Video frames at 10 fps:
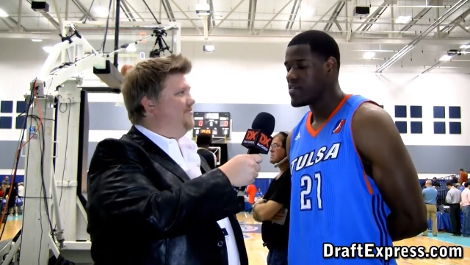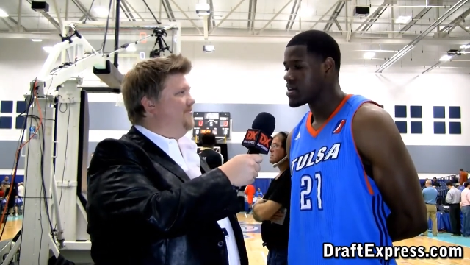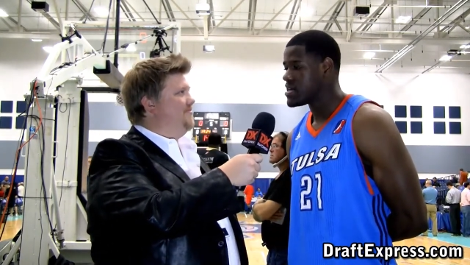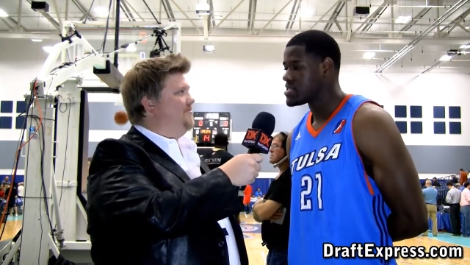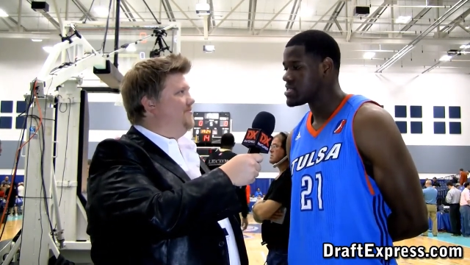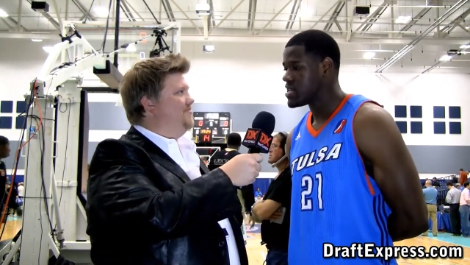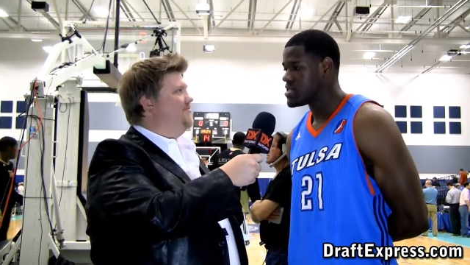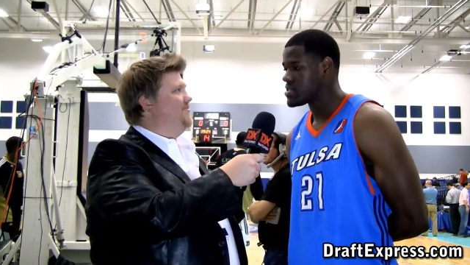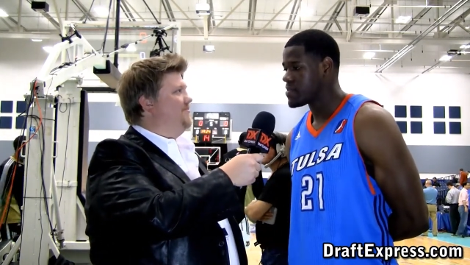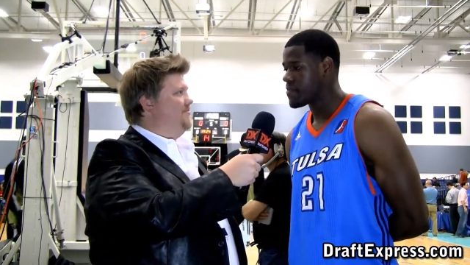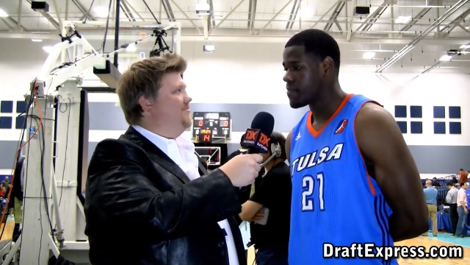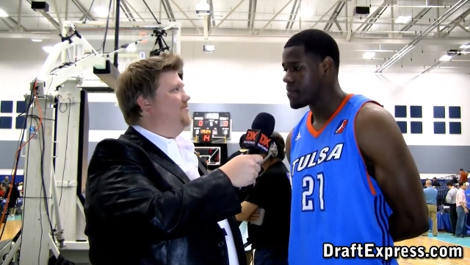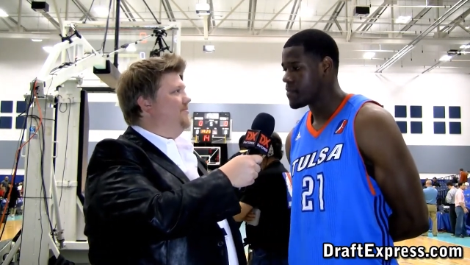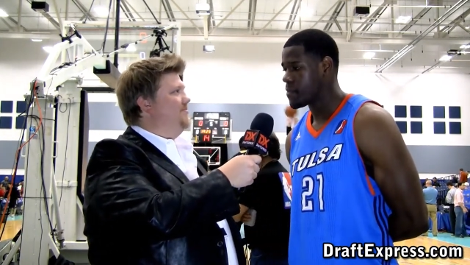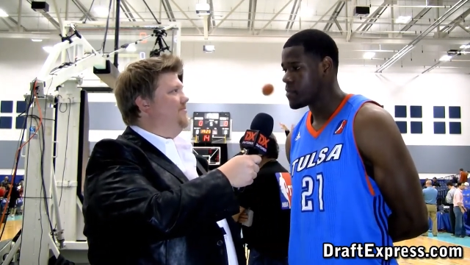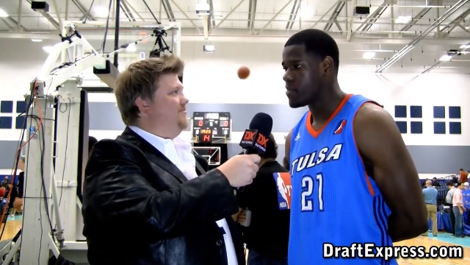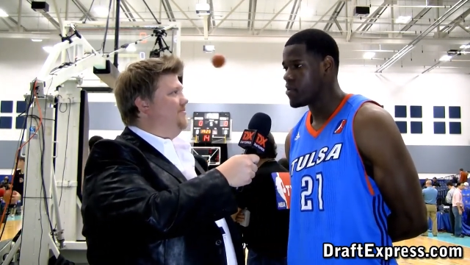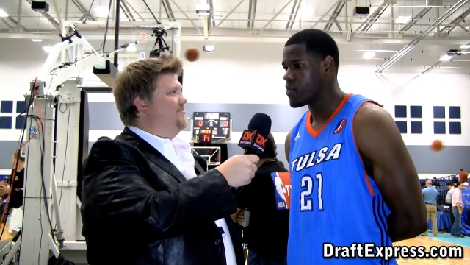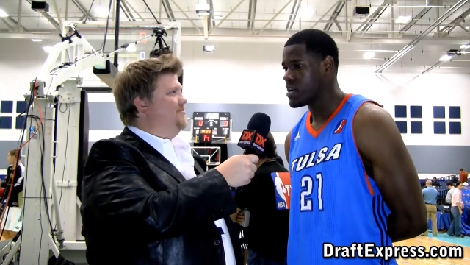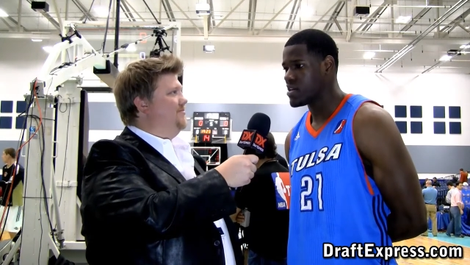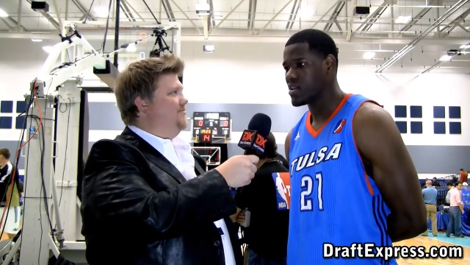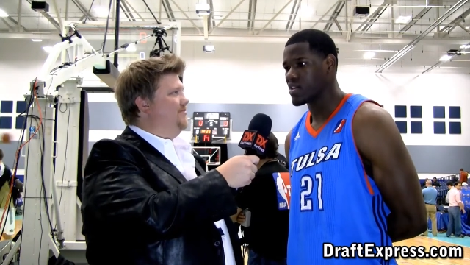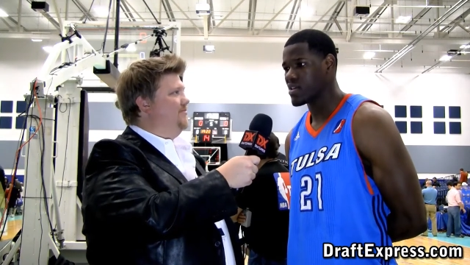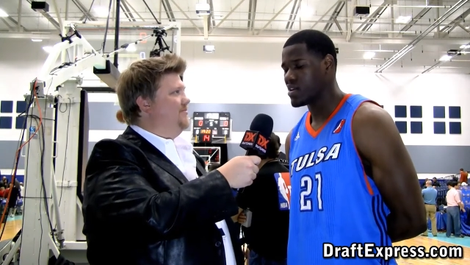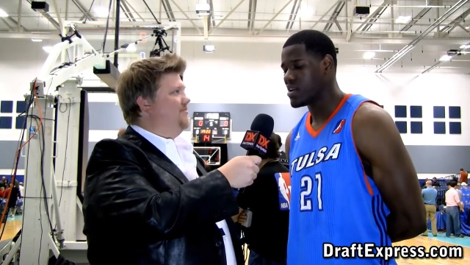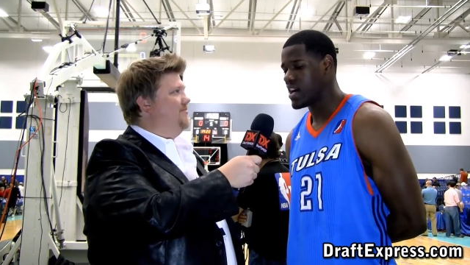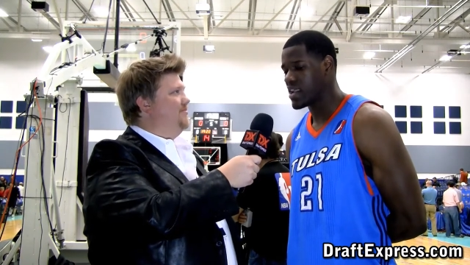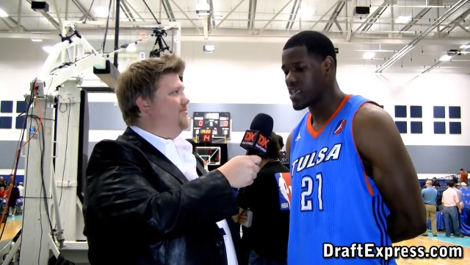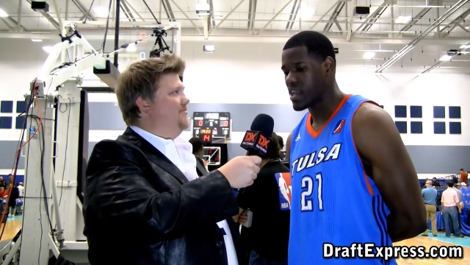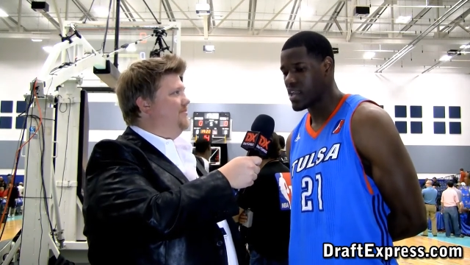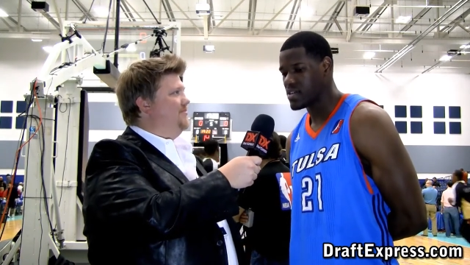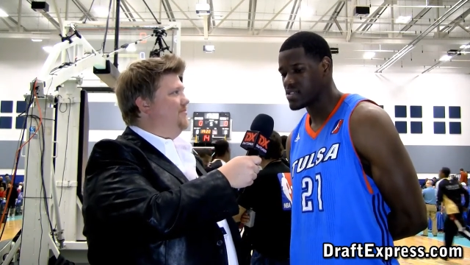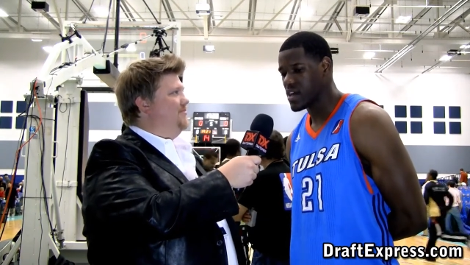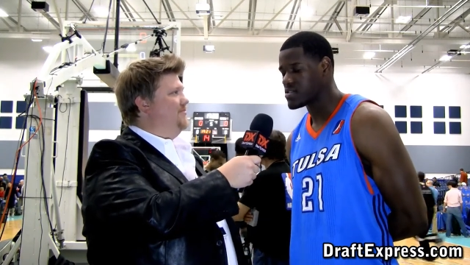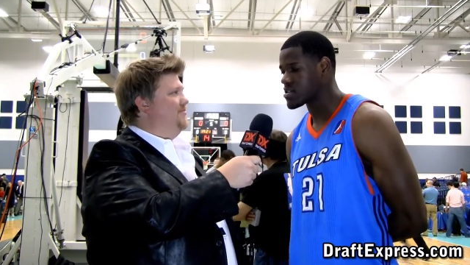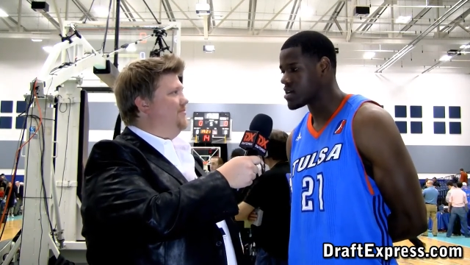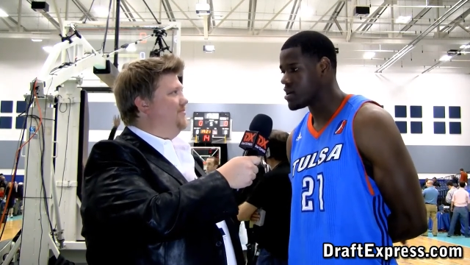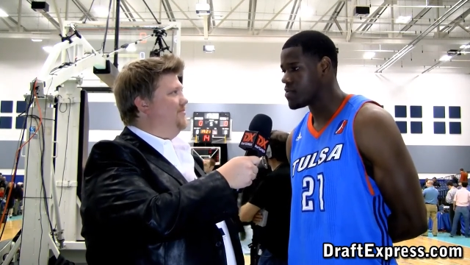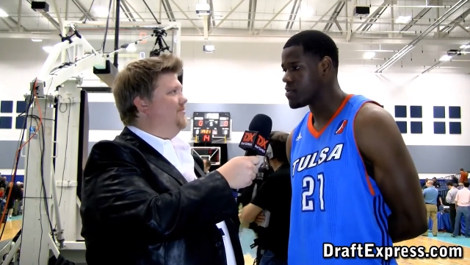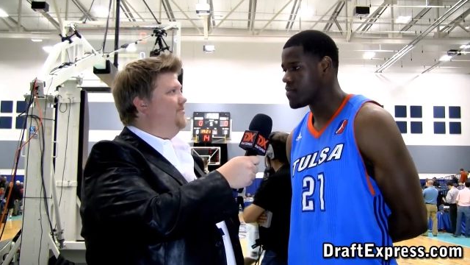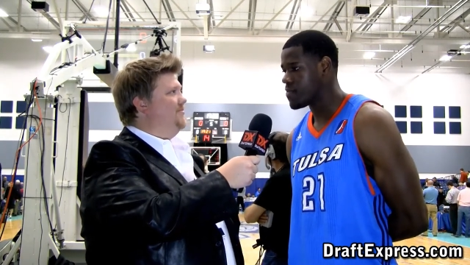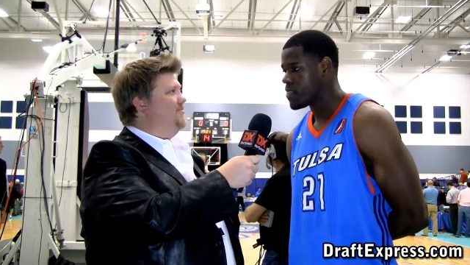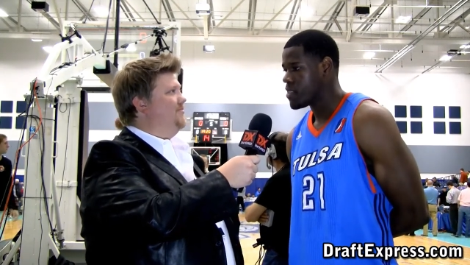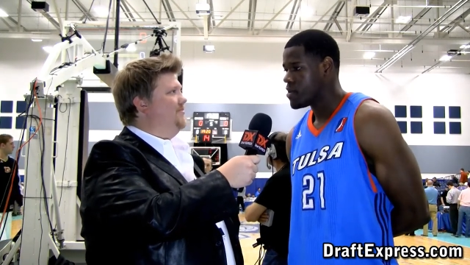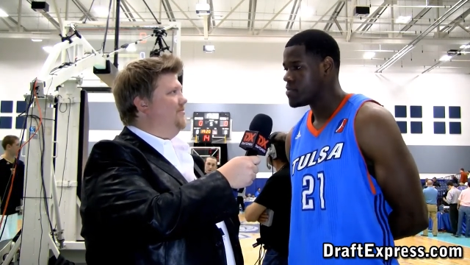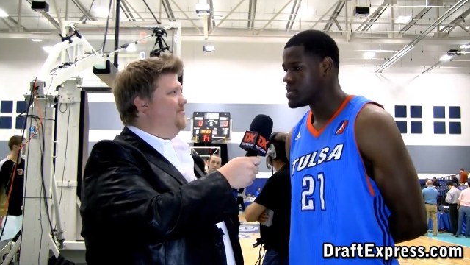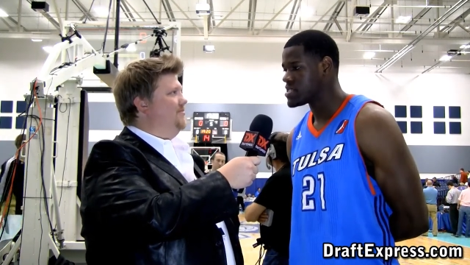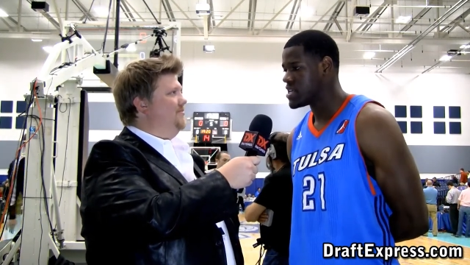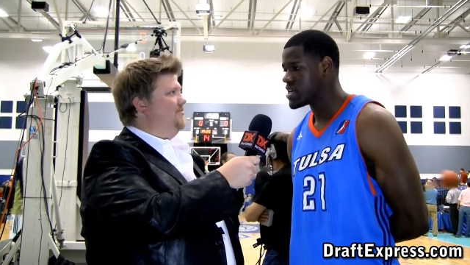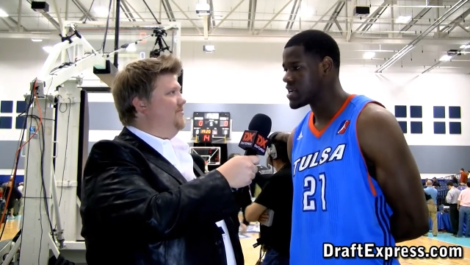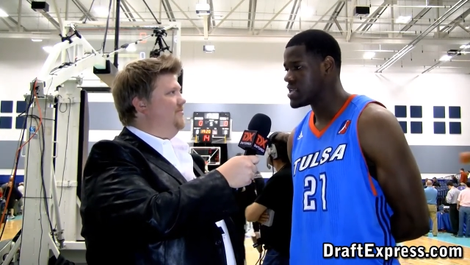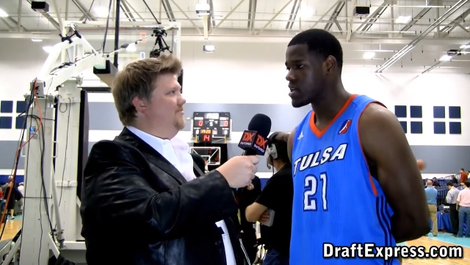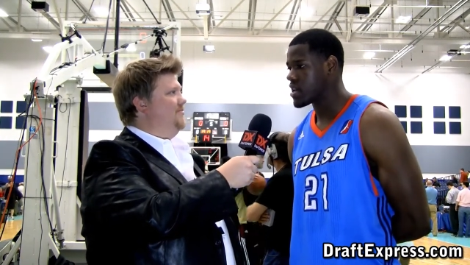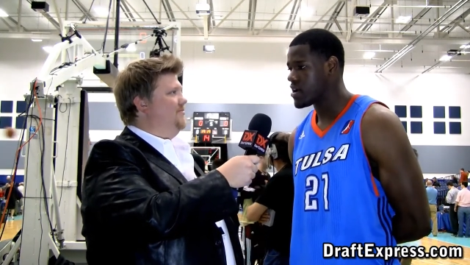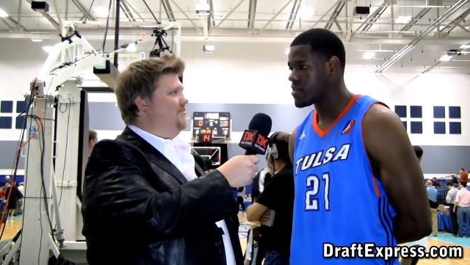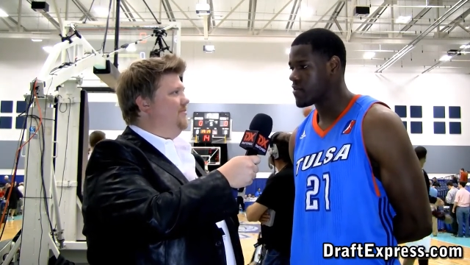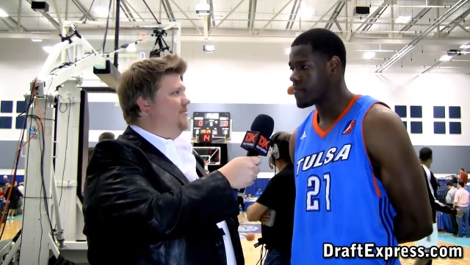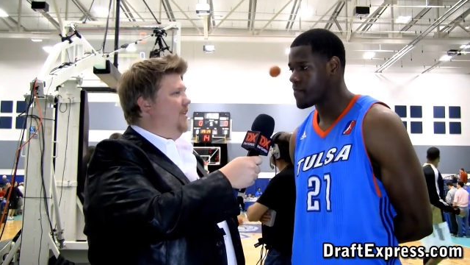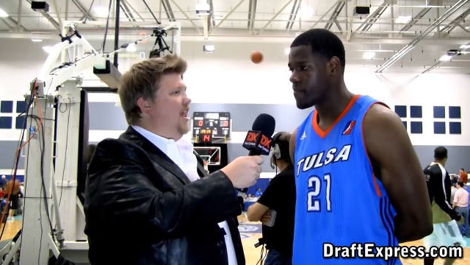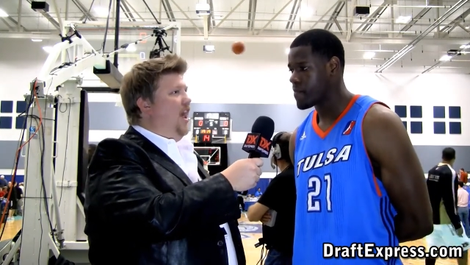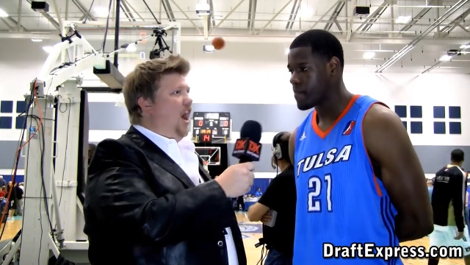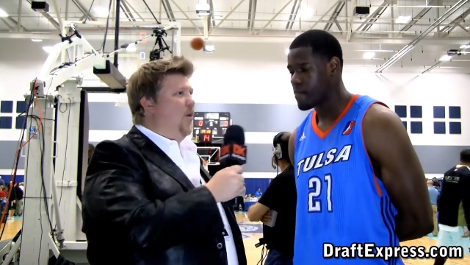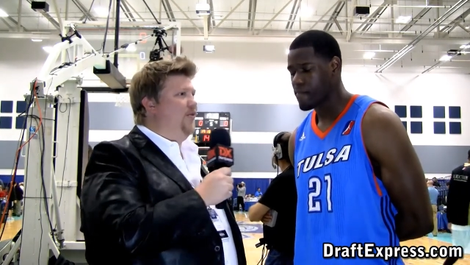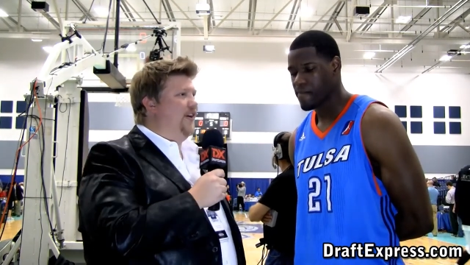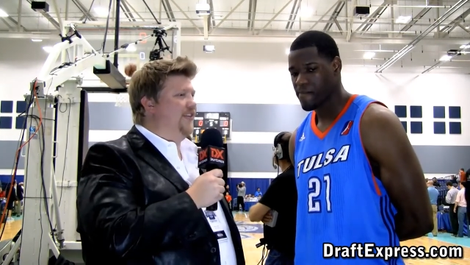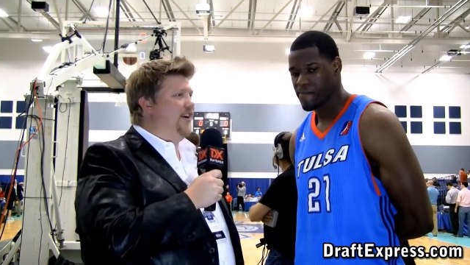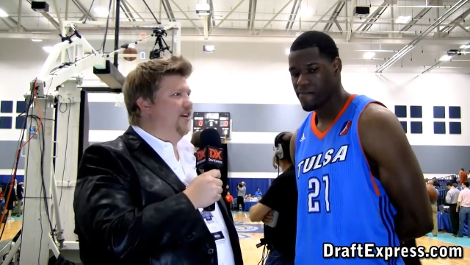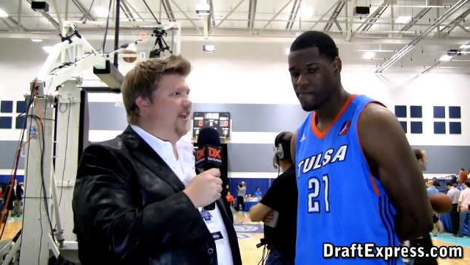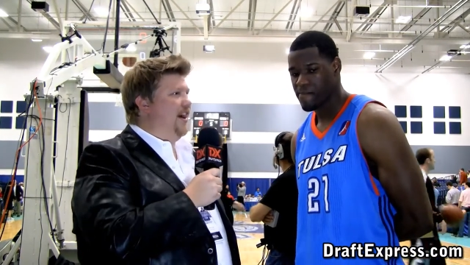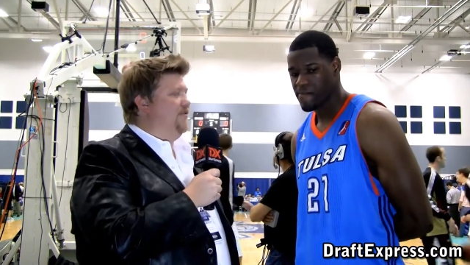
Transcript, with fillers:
Speaker 1: a good season. Been winning a lot of games, lost a couple, but still getting together. I would think that your life,